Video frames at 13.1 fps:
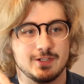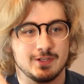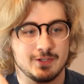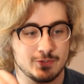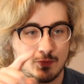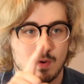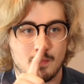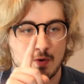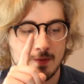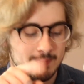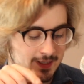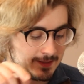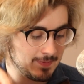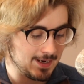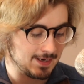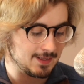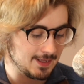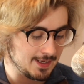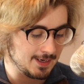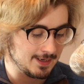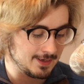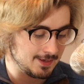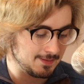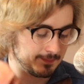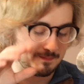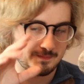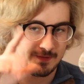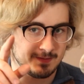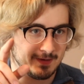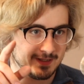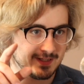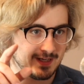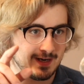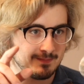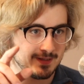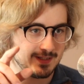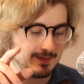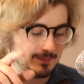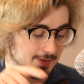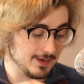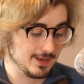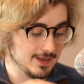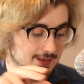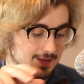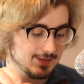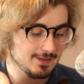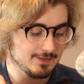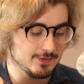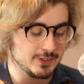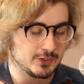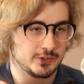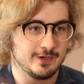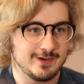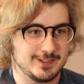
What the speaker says: There's one more big spec that you might have said I missed it, but the screen